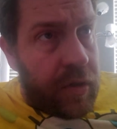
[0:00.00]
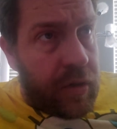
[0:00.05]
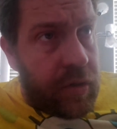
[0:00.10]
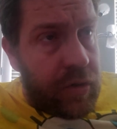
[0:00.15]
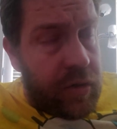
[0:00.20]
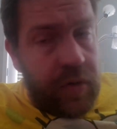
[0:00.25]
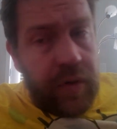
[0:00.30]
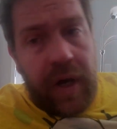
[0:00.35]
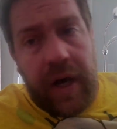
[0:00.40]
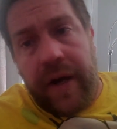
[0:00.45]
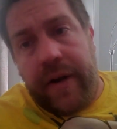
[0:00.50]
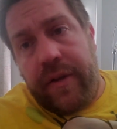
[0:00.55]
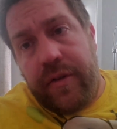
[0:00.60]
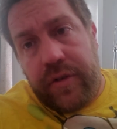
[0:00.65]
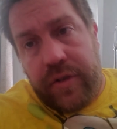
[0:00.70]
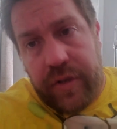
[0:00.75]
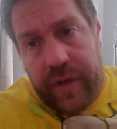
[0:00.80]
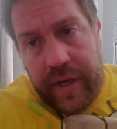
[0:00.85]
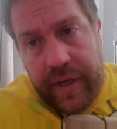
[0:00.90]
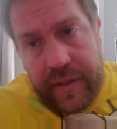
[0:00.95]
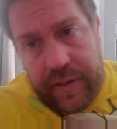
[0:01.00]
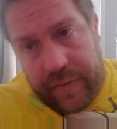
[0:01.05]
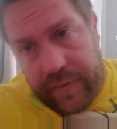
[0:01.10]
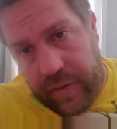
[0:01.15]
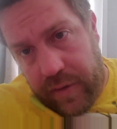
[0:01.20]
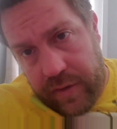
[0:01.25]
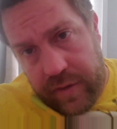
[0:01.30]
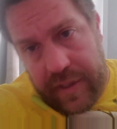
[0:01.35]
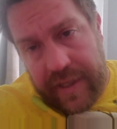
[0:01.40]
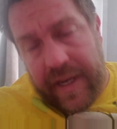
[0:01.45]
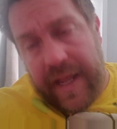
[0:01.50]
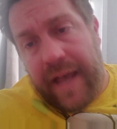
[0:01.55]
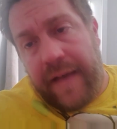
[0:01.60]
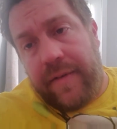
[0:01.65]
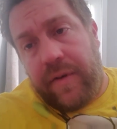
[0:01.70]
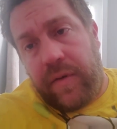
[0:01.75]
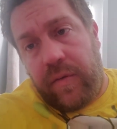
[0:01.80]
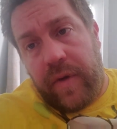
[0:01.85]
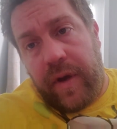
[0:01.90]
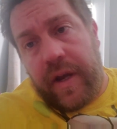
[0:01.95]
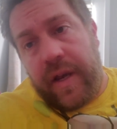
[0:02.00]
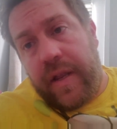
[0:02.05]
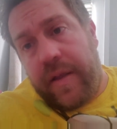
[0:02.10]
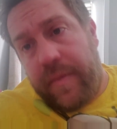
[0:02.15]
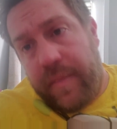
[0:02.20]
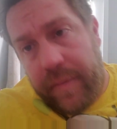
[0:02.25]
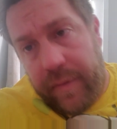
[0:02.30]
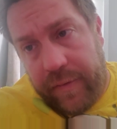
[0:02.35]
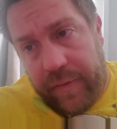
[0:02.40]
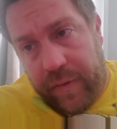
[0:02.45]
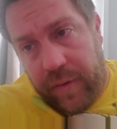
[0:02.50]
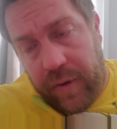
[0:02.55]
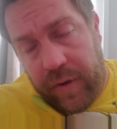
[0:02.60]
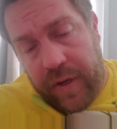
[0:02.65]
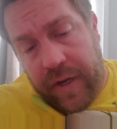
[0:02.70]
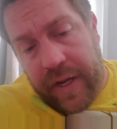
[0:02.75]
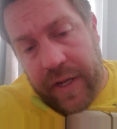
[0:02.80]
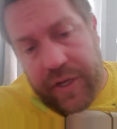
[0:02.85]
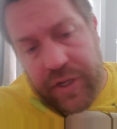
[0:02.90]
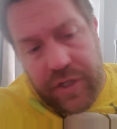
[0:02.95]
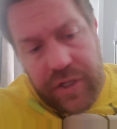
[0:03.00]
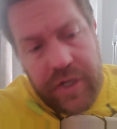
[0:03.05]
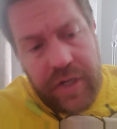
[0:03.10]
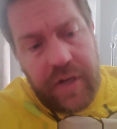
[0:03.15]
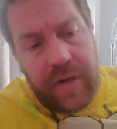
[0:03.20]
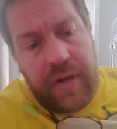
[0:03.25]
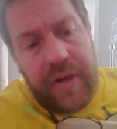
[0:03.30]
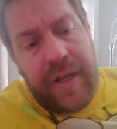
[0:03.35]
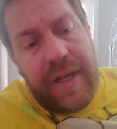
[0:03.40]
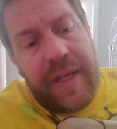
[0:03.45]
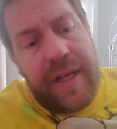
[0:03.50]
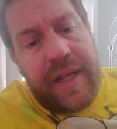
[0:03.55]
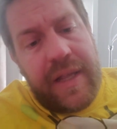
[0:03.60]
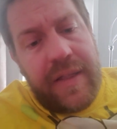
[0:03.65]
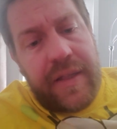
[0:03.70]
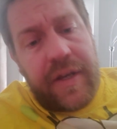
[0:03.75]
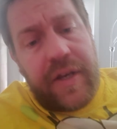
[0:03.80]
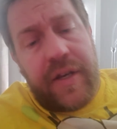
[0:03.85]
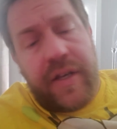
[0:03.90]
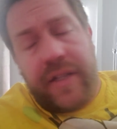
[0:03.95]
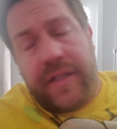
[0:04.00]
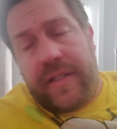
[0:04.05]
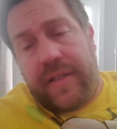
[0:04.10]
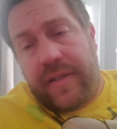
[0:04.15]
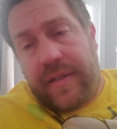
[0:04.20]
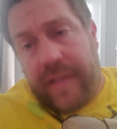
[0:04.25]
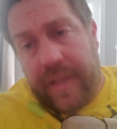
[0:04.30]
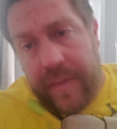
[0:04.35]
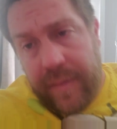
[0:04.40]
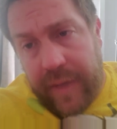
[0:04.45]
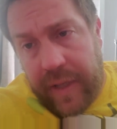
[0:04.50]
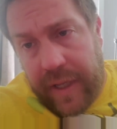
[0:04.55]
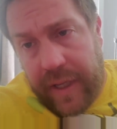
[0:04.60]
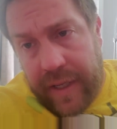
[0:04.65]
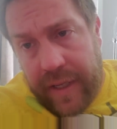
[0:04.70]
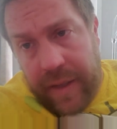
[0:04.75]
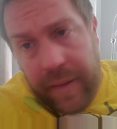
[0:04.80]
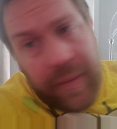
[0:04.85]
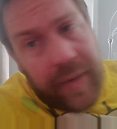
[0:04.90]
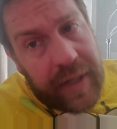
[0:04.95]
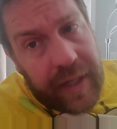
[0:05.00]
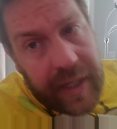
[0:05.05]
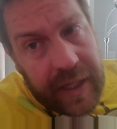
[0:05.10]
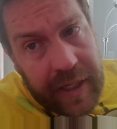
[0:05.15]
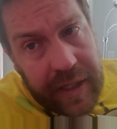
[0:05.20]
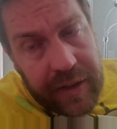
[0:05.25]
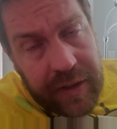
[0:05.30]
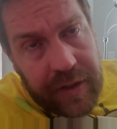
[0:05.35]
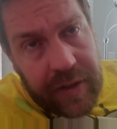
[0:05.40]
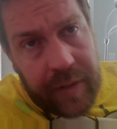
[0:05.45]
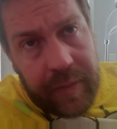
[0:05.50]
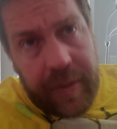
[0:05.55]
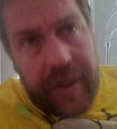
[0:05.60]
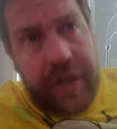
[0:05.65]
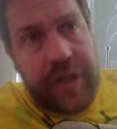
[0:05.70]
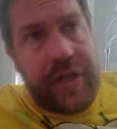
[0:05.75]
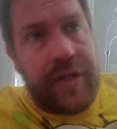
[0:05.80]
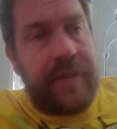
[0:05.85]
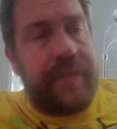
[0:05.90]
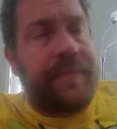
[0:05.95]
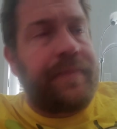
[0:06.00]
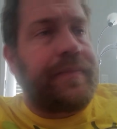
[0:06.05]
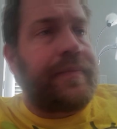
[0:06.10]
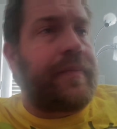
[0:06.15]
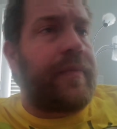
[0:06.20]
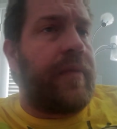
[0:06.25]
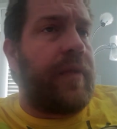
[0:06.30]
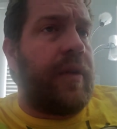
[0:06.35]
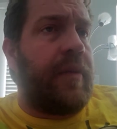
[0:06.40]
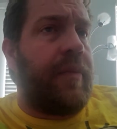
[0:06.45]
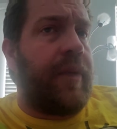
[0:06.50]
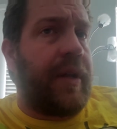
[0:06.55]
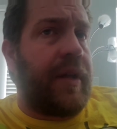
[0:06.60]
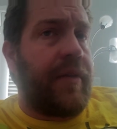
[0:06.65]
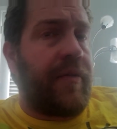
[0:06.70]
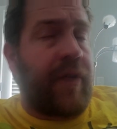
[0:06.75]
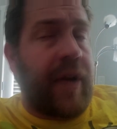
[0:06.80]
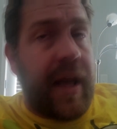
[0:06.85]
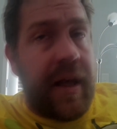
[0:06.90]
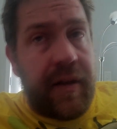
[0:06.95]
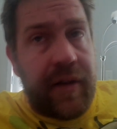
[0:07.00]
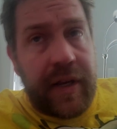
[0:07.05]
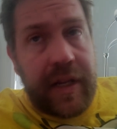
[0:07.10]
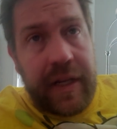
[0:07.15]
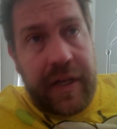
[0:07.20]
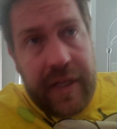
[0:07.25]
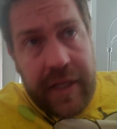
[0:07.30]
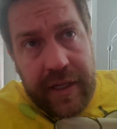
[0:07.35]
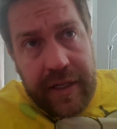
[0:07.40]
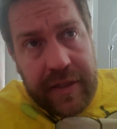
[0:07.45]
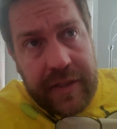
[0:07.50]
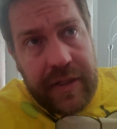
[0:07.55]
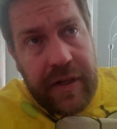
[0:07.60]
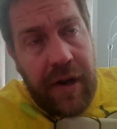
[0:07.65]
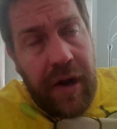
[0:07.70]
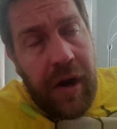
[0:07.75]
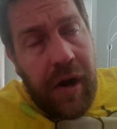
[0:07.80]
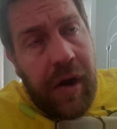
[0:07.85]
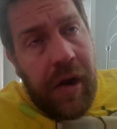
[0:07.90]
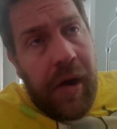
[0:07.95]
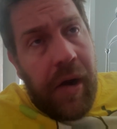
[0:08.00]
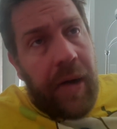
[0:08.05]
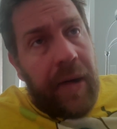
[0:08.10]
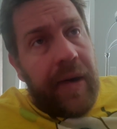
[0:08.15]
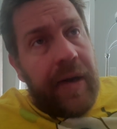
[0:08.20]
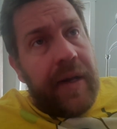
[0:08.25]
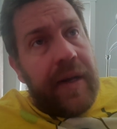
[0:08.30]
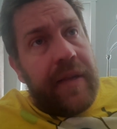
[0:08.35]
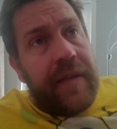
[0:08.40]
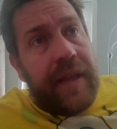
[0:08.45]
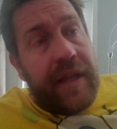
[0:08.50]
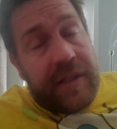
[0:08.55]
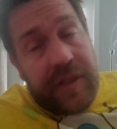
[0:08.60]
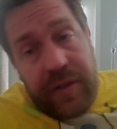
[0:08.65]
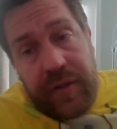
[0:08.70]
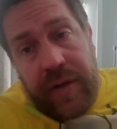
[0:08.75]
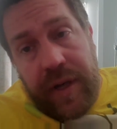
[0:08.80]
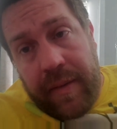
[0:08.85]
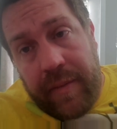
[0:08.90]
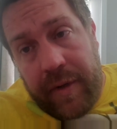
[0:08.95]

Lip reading: do auto transfers and have it ready before next year, then it doesn't seem like a big hit to the budget. But in reality, it is. That's too damn